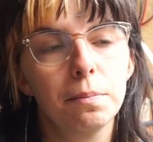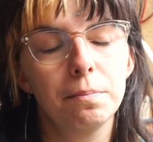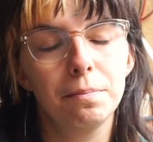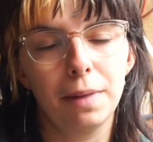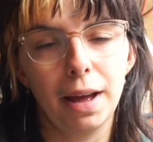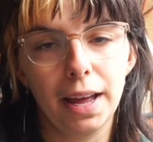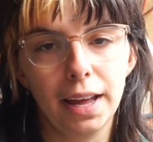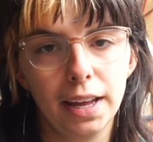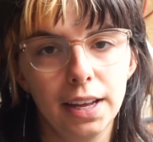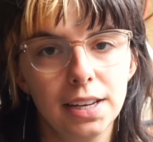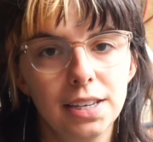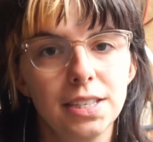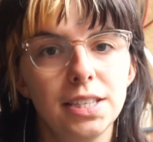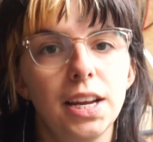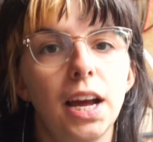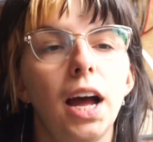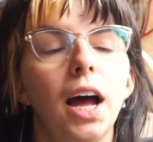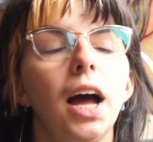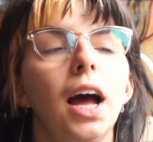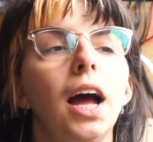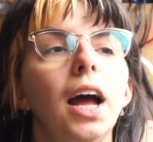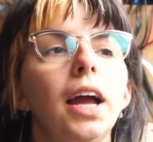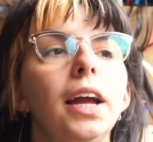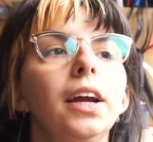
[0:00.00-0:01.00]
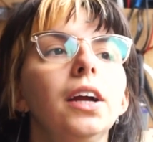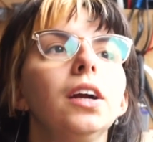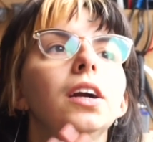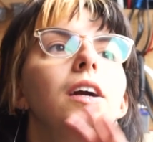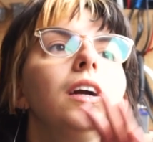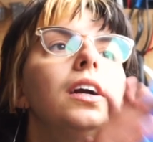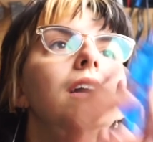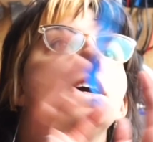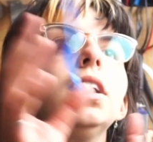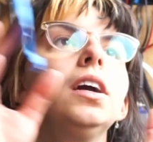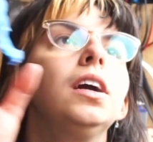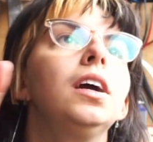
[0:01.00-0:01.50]
My
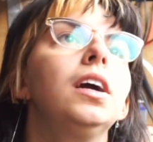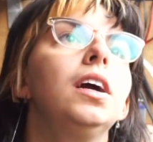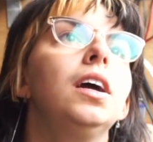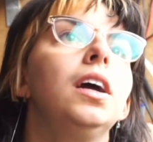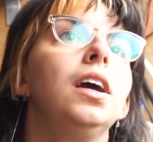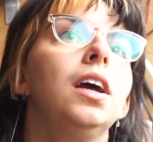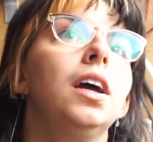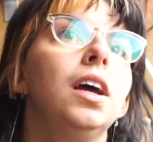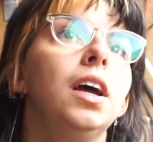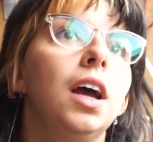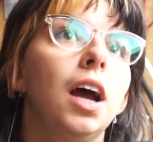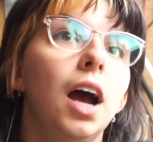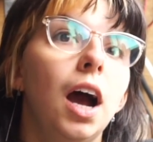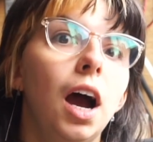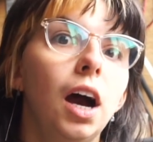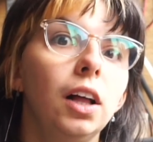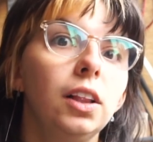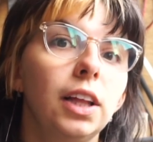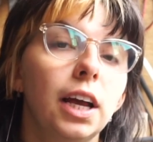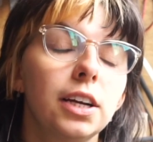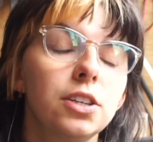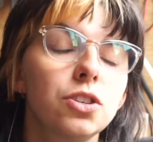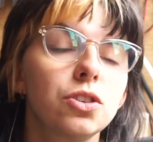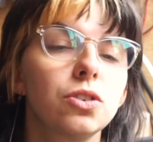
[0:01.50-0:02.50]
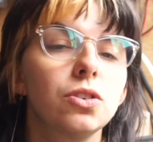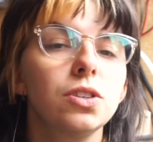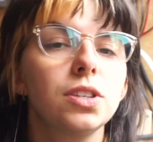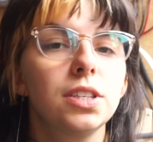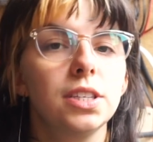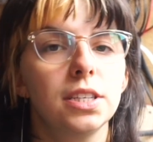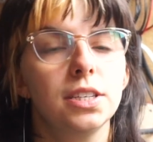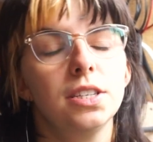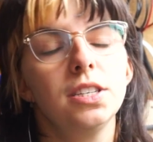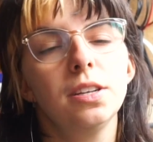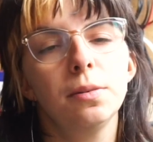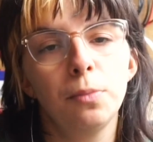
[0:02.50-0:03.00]
entire electrical
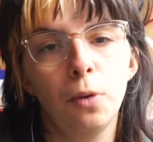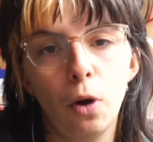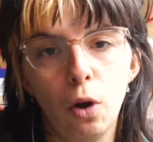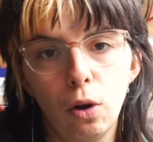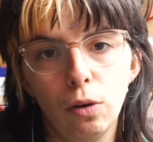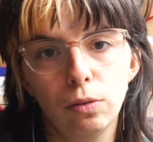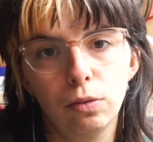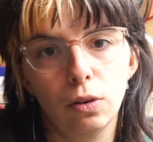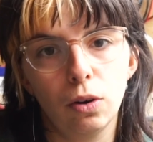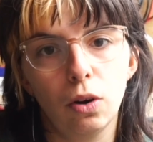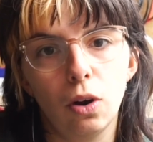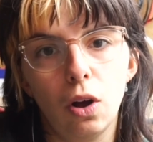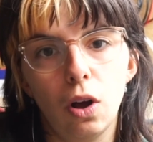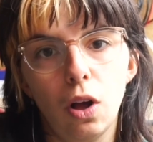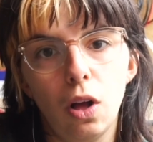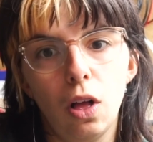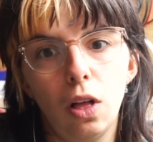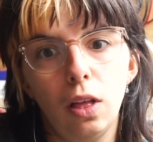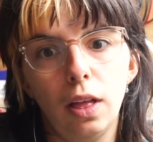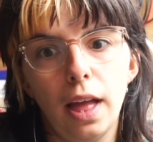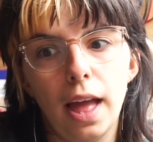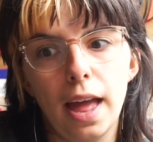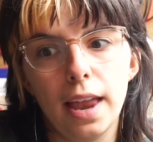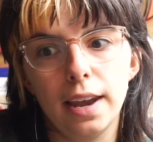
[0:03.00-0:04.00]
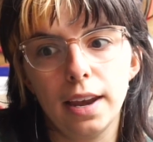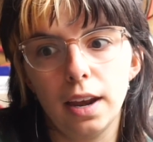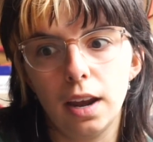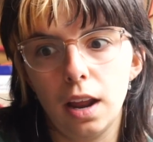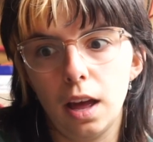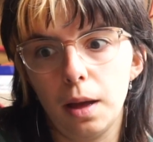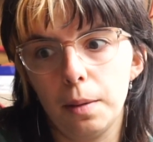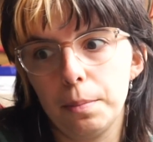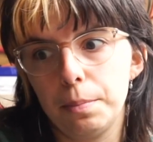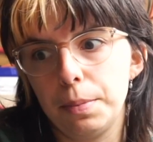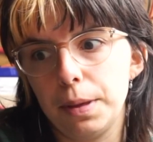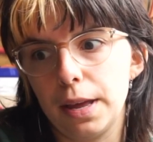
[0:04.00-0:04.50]
system overall ended
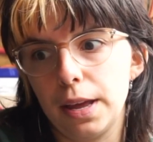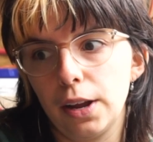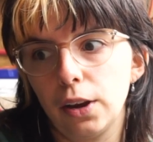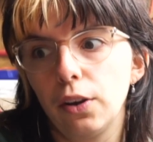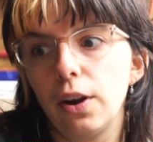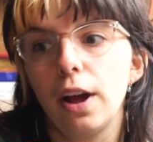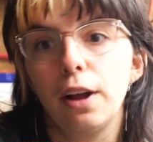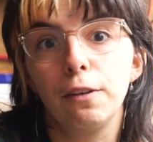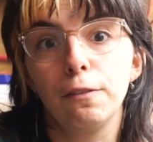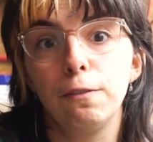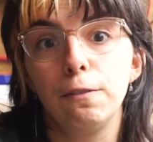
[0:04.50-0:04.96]
up being around